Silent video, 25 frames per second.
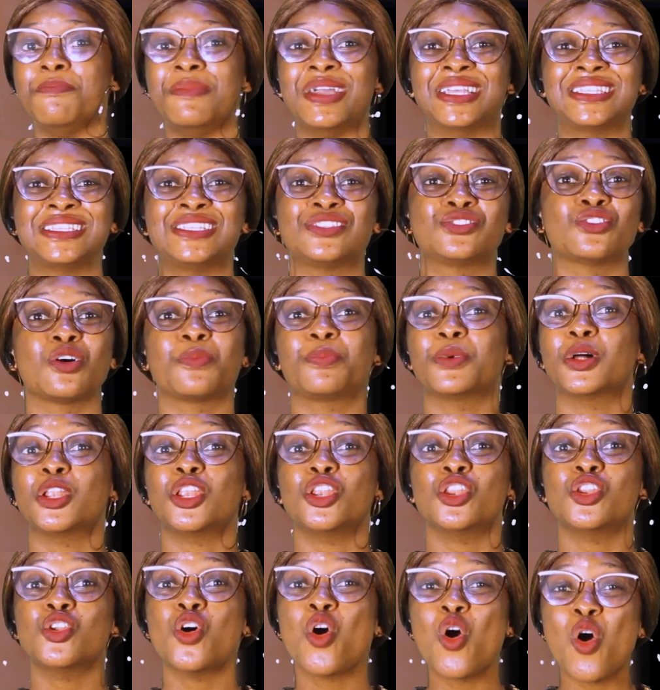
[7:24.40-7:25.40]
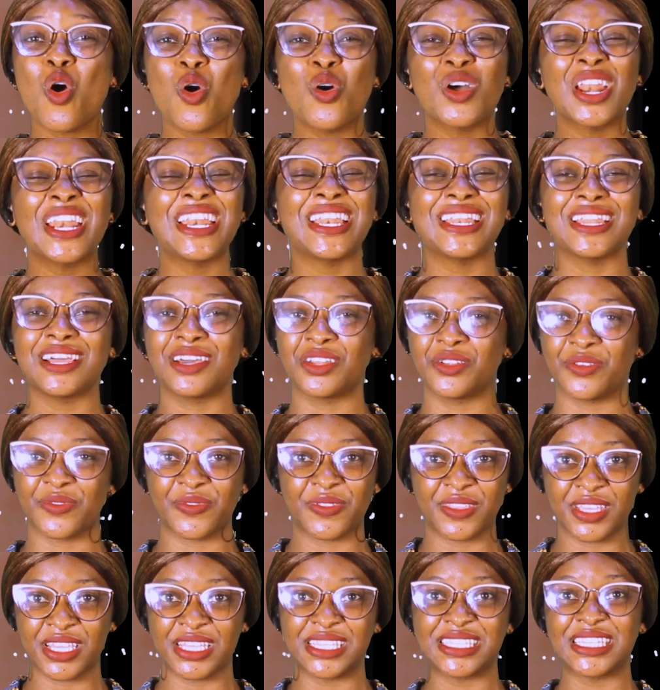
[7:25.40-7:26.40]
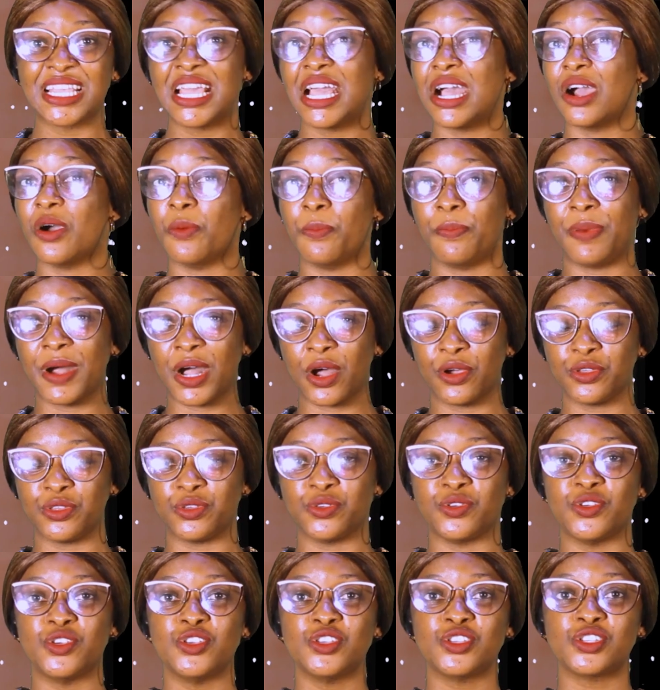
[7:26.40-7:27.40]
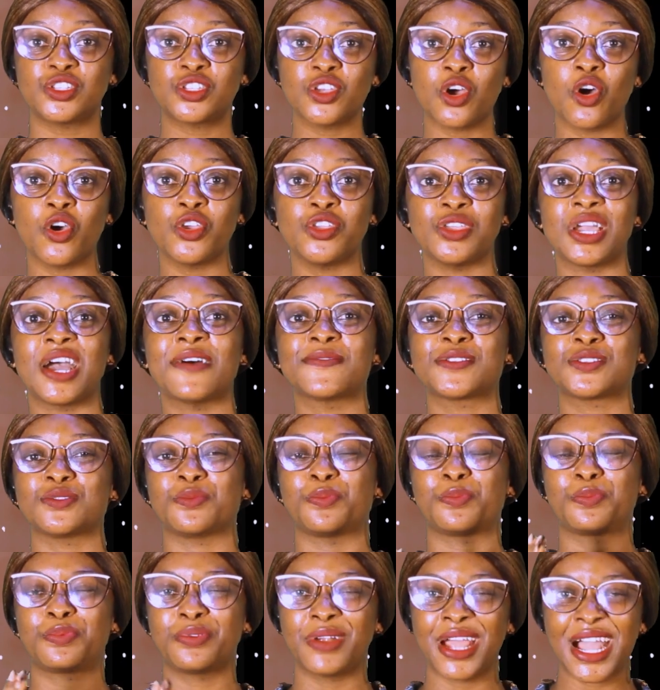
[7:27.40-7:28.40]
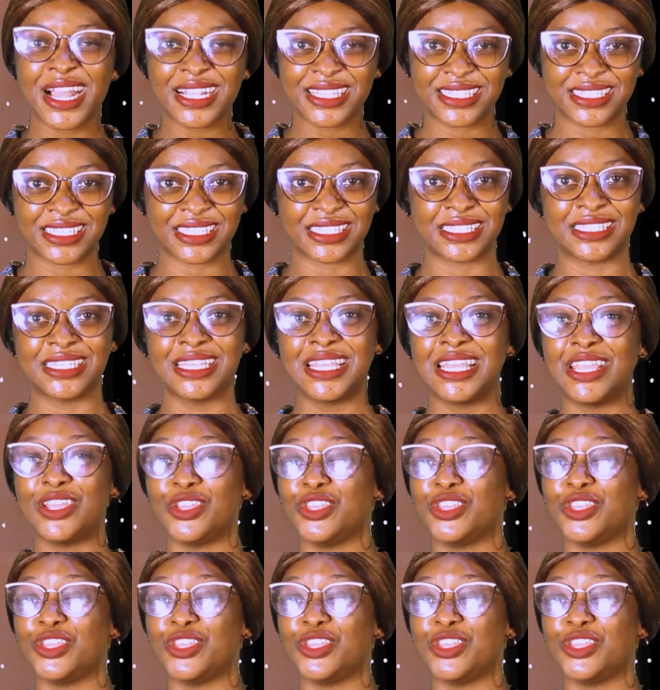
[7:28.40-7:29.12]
messes up a whole lot of things about you. So you have to practice.